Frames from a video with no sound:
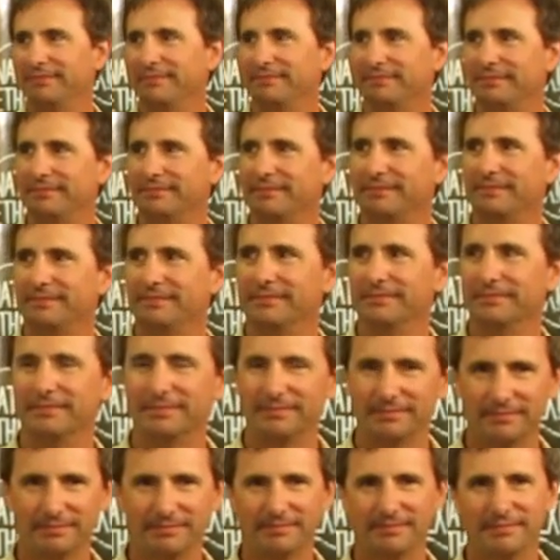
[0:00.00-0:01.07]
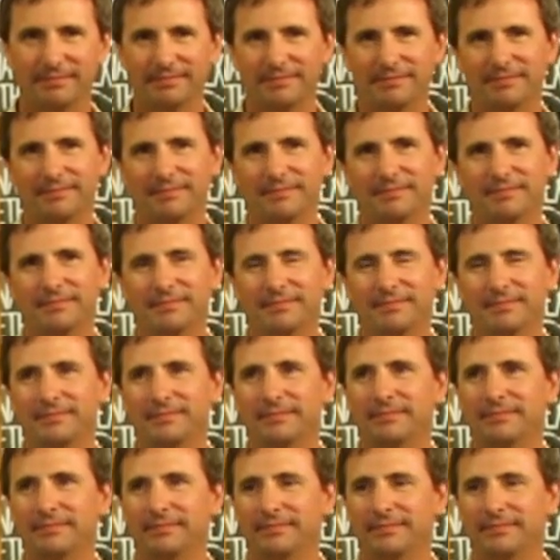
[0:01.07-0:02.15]

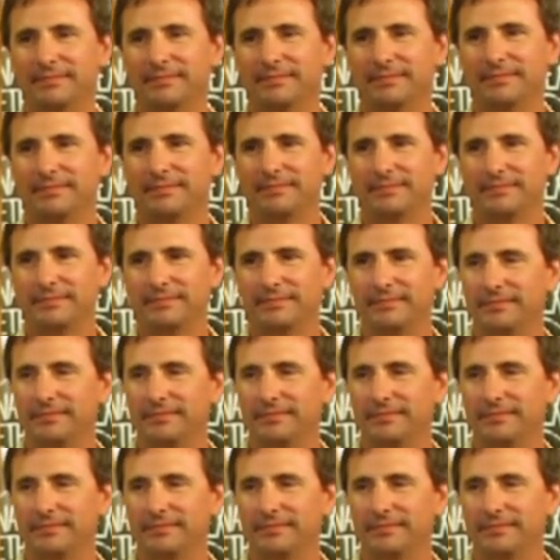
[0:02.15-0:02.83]
No words are spoken by the person on screen.